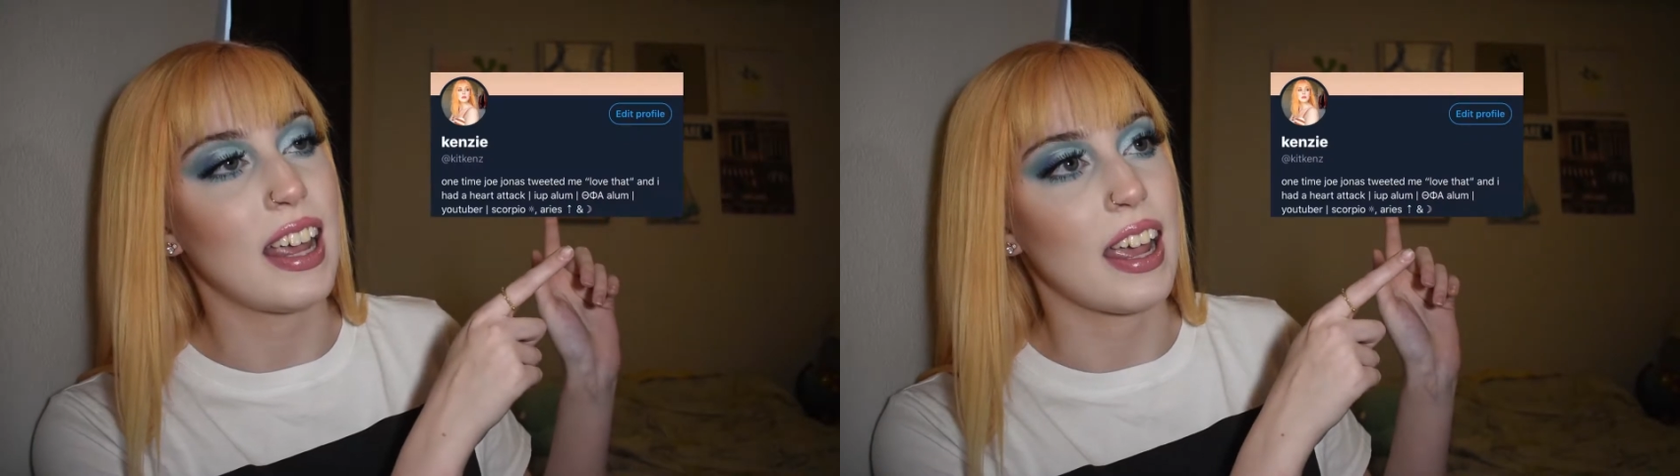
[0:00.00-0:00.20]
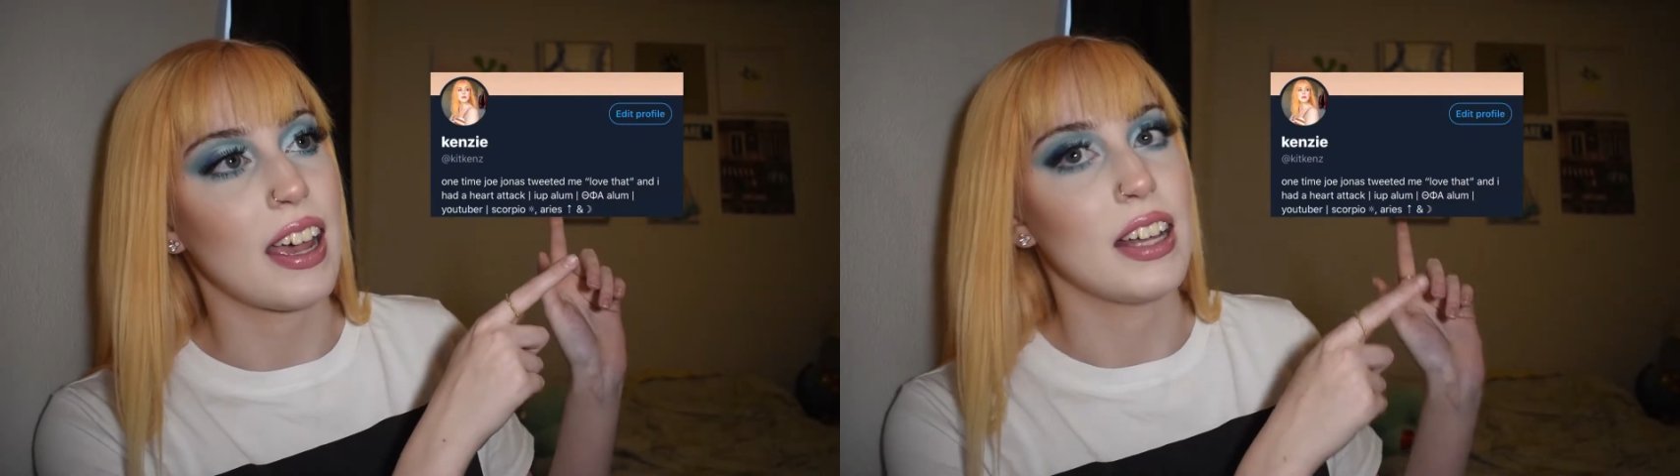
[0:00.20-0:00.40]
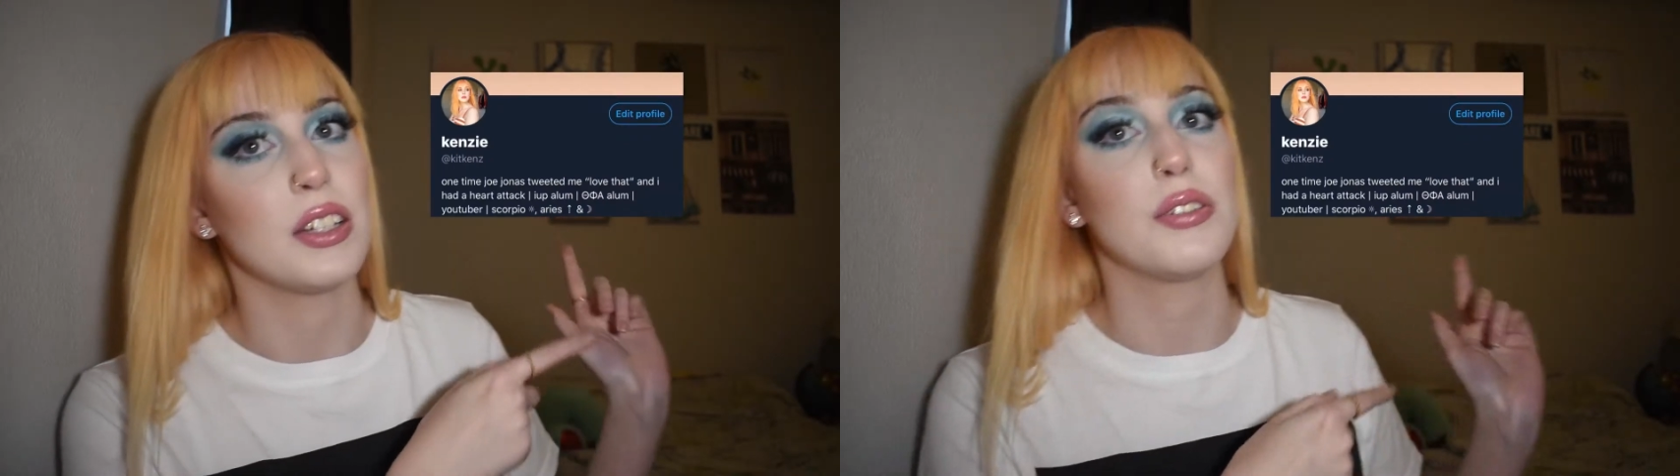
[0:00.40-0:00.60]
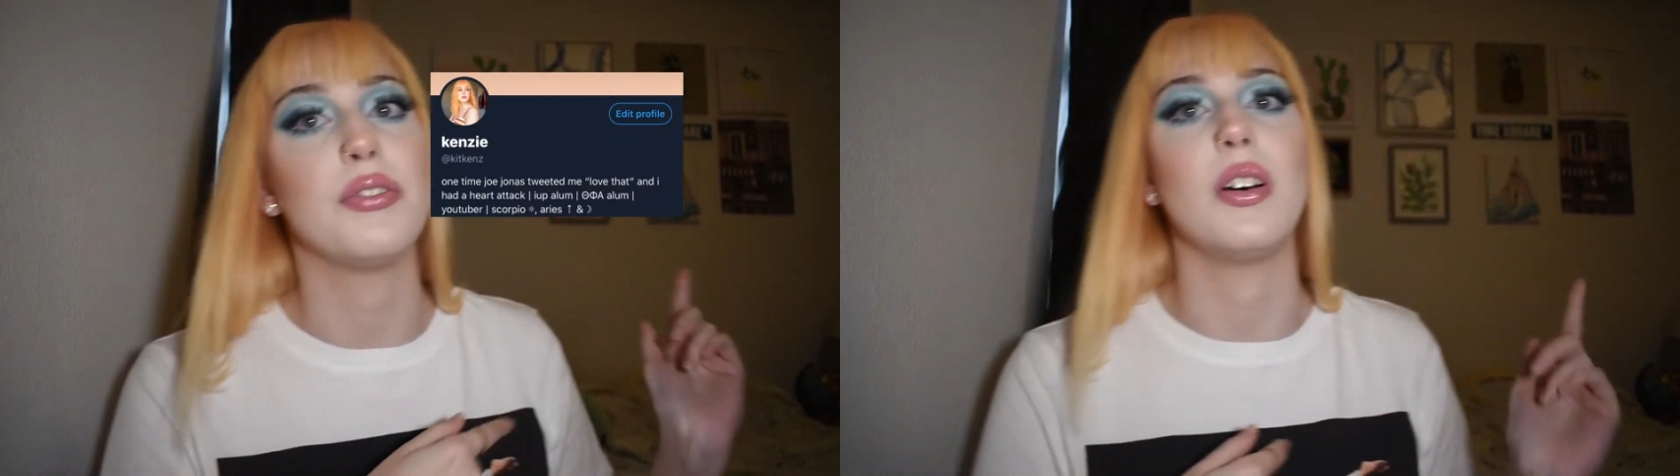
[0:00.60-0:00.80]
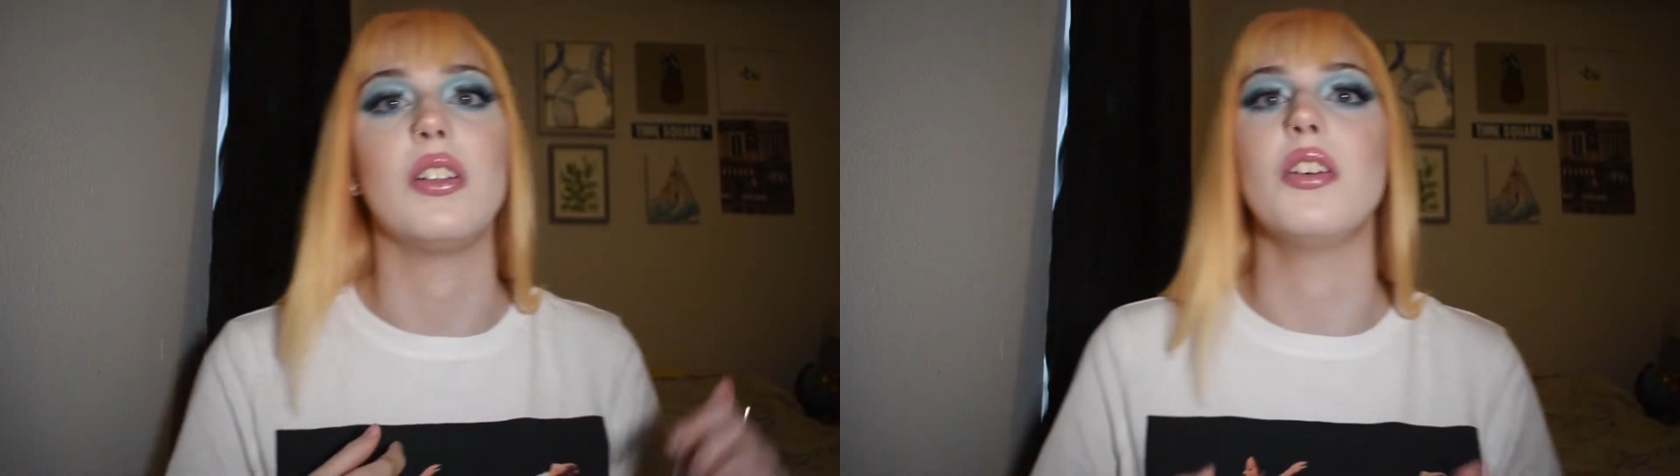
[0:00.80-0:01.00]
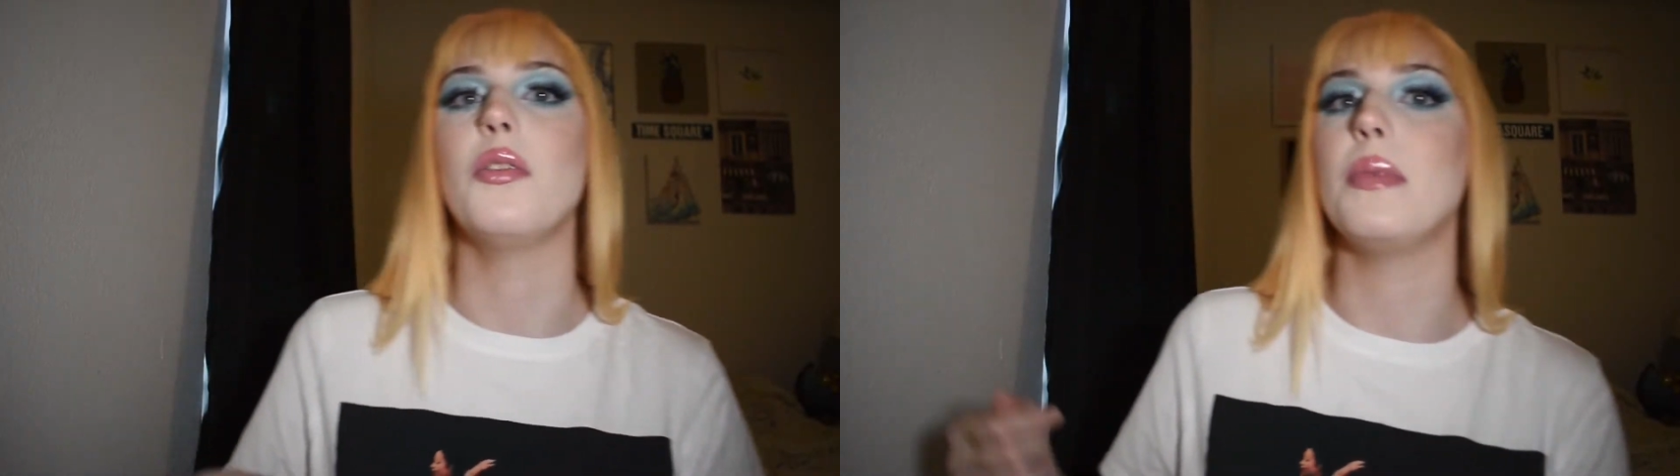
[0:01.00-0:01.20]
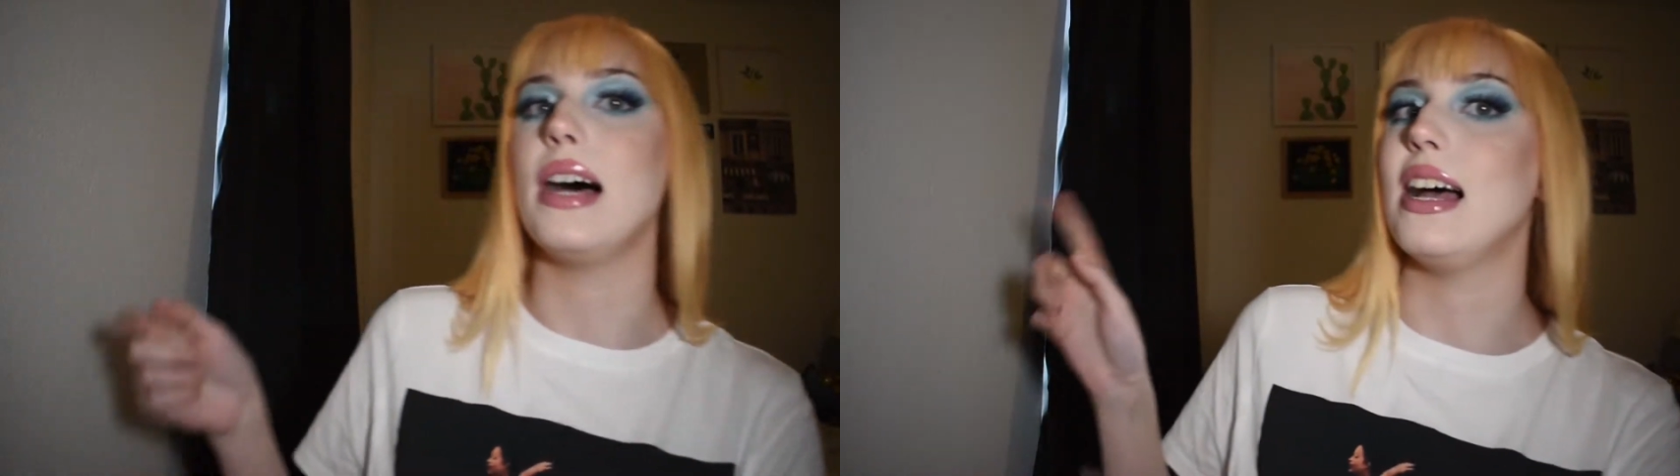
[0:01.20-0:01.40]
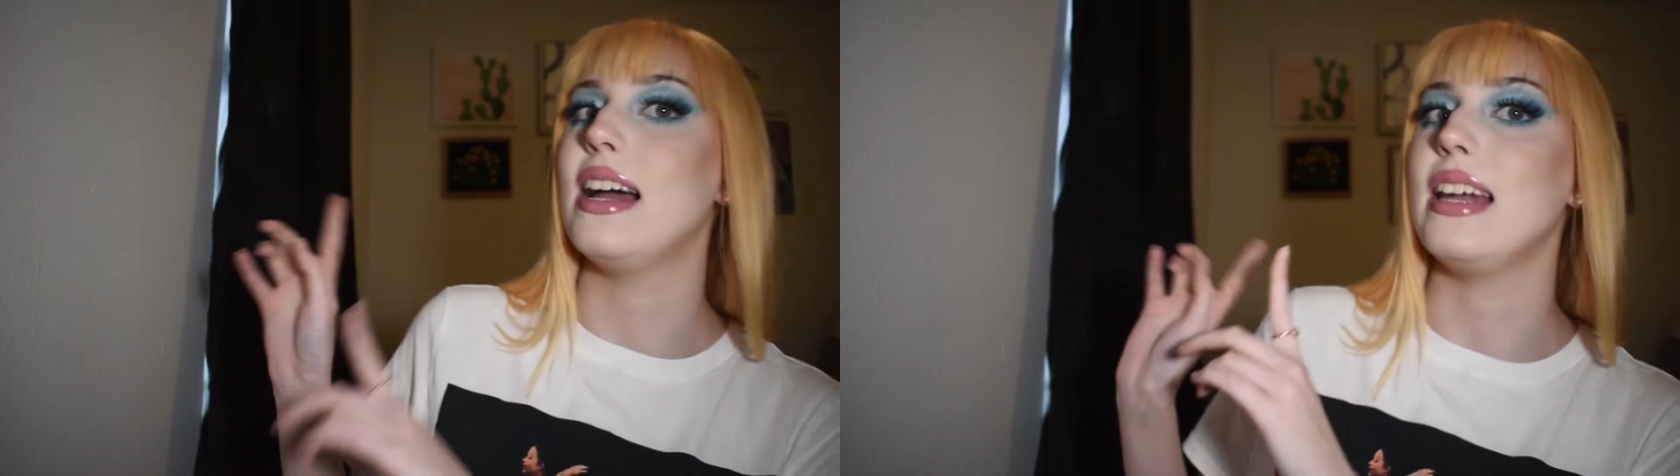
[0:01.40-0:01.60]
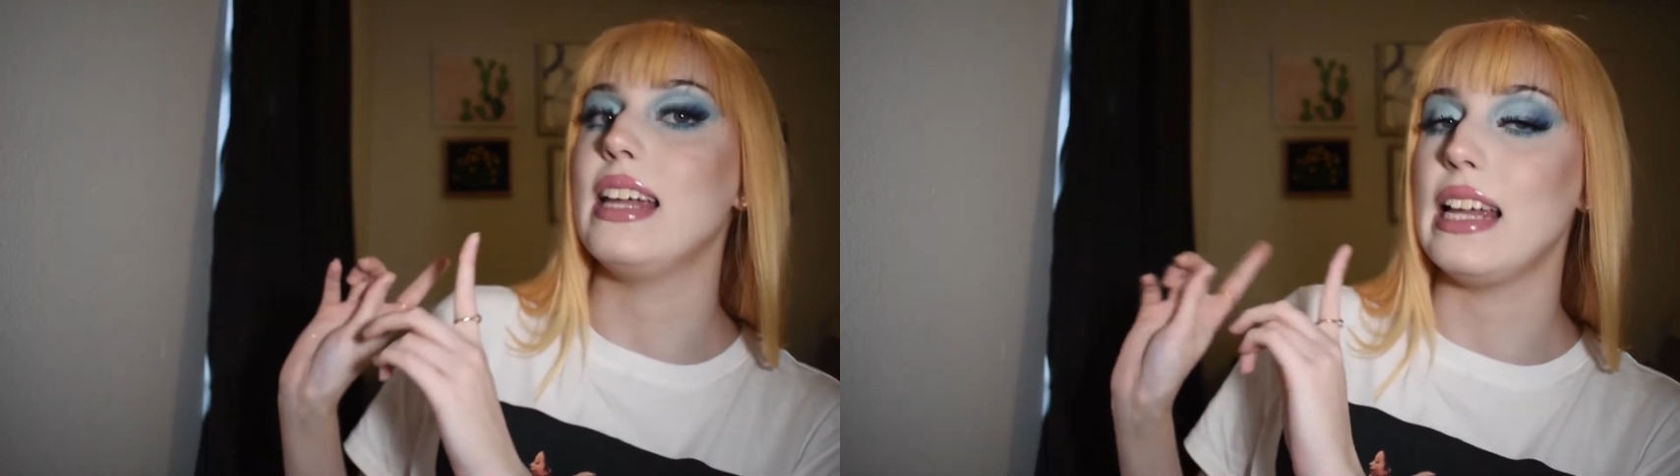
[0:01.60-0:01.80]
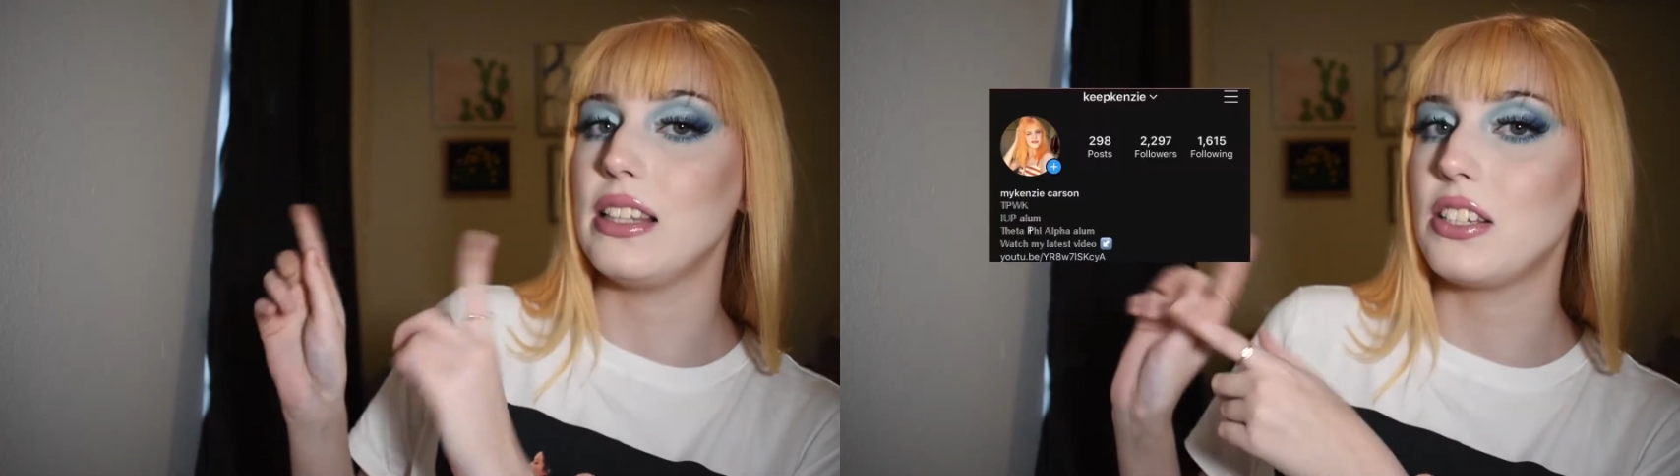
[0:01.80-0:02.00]
and follow my
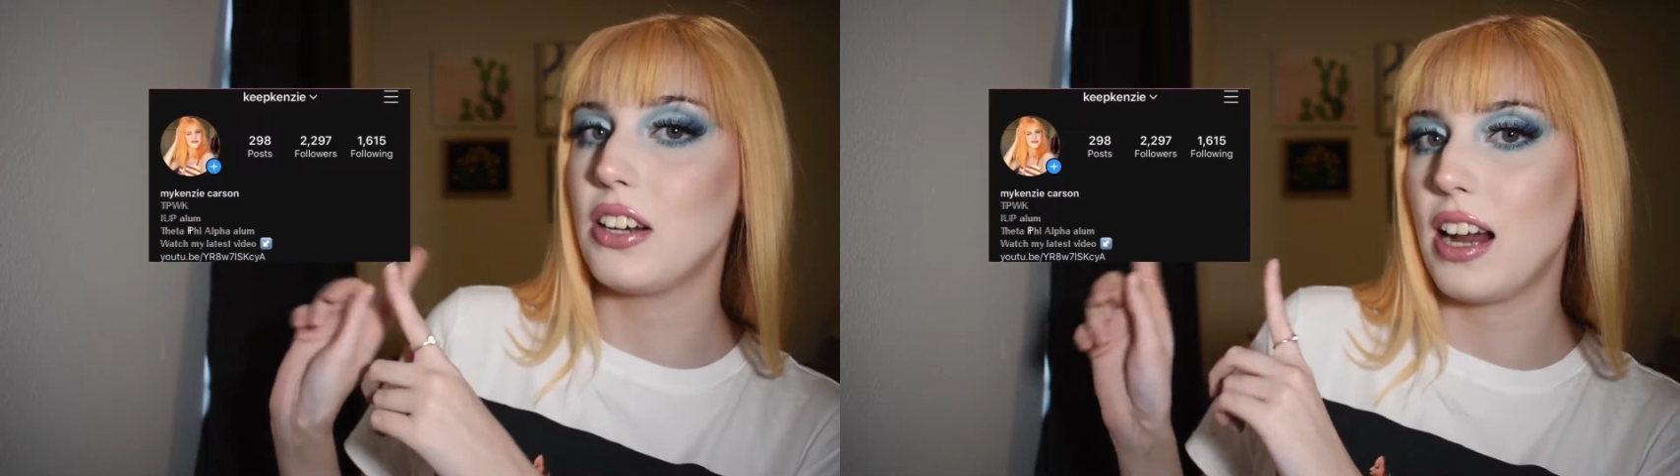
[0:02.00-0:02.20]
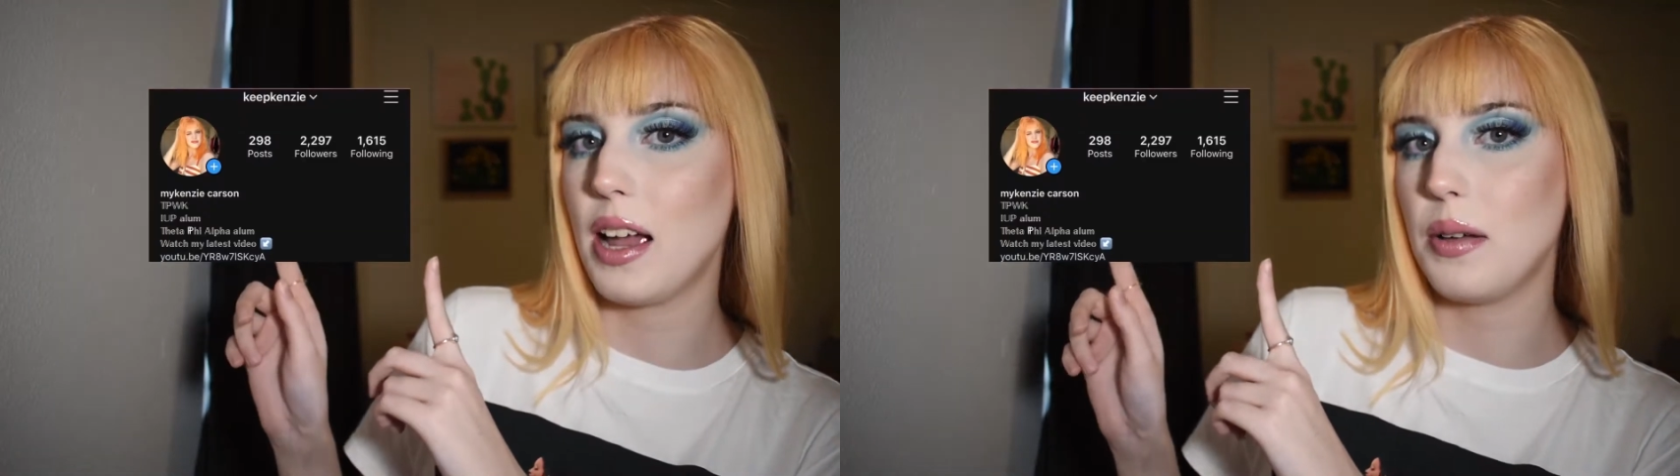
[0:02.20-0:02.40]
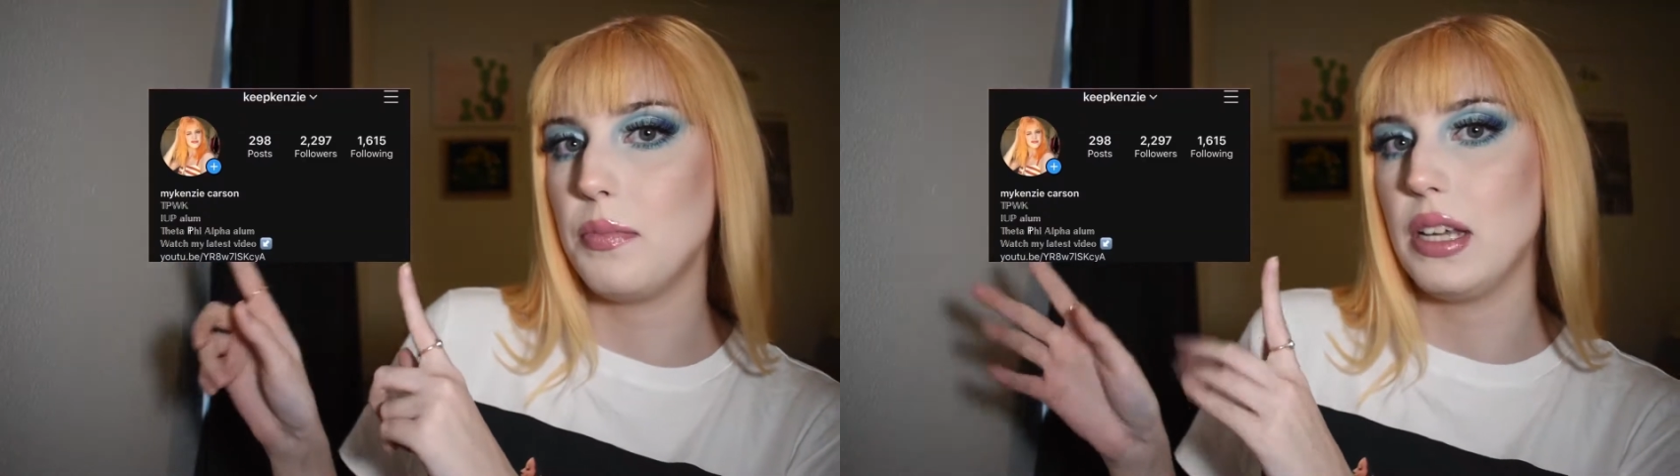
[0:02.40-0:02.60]
Instagram,